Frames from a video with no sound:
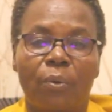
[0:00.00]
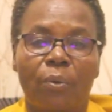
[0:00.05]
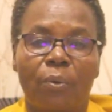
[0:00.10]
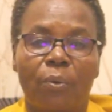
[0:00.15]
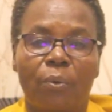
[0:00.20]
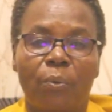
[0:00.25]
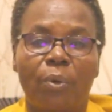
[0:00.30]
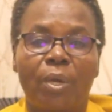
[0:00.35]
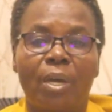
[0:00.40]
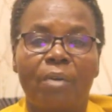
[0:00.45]

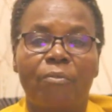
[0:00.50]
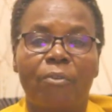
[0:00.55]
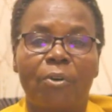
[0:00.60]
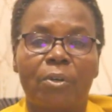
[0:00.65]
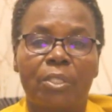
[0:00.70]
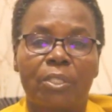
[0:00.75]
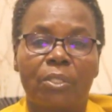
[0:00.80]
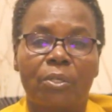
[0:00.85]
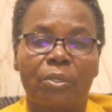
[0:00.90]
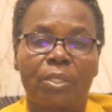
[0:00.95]
We have
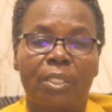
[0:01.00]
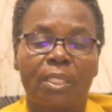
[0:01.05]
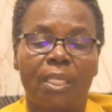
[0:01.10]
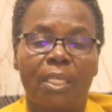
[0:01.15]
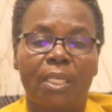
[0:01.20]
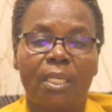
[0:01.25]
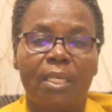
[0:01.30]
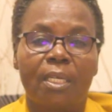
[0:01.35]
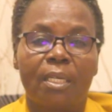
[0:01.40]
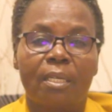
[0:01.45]
also
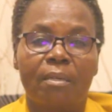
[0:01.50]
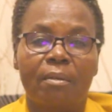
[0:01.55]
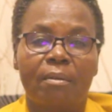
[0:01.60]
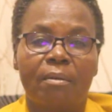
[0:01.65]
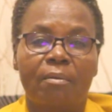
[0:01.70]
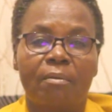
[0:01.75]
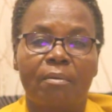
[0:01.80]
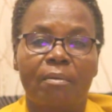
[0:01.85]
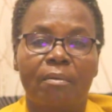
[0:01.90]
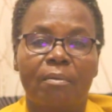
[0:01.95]
seen
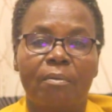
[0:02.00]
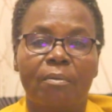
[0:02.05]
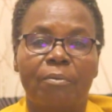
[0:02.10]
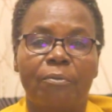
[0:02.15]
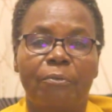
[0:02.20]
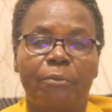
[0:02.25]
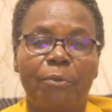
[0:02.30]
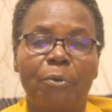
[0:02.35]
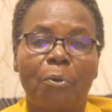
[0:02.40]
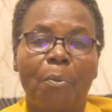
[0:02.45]

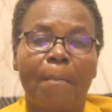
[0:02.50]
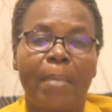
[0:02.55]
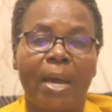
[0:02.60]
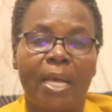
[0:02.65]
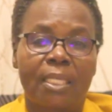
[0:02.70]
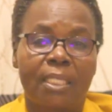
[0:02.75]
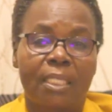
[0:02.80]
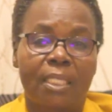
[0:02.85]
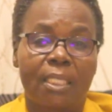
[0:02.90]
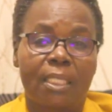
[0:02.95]
few
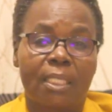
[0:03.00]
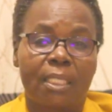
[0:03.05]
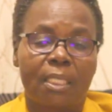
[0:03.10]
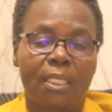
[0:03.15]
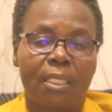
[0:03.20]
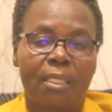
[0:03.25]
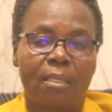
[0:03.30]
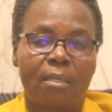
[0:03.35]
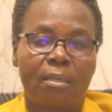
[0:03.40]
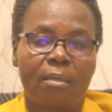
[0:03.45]

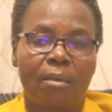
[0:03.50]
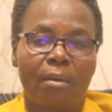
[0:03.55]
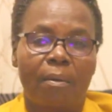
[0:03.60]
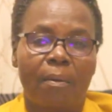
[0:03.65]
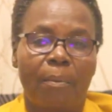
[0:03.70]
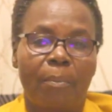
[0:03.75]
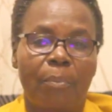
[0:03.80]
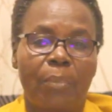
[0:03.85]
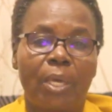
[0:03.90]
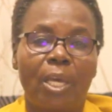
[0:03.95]
masks
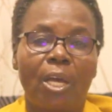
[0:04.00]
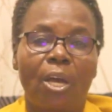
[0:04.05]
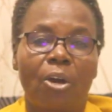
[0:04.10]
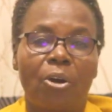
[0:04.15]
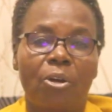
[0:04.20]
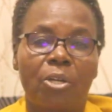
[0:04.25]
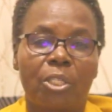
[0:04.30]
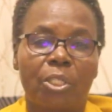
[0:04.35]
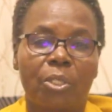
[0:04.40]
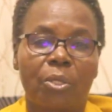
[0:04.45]
being
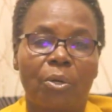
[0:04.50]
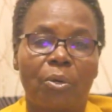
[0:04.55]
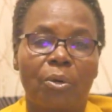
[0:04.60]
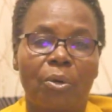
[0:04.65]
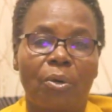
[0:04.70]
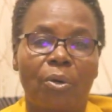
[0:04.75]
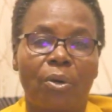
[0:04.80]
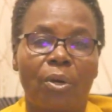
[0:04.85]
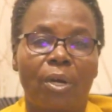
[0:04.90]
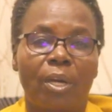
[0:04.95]

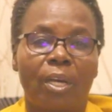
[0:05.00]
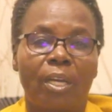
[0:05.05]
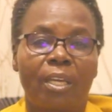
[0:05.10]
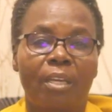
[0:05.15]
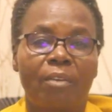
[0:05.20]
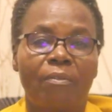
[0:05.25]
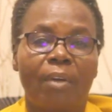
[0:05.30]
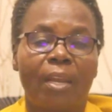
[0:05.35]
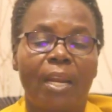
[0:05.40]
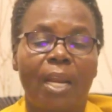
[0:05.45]
also
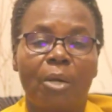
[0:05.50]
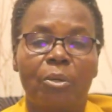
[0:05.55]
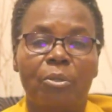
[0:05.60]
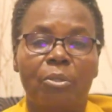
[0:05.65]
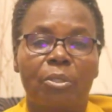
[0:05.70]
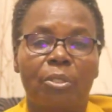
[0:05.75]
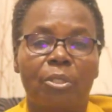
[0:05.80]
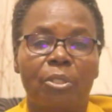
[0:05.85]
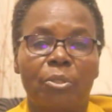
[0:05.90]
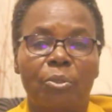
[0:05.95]
given out
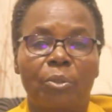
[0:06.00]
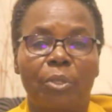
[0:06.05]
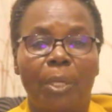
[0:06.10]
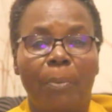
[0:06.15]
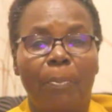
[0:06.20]
to the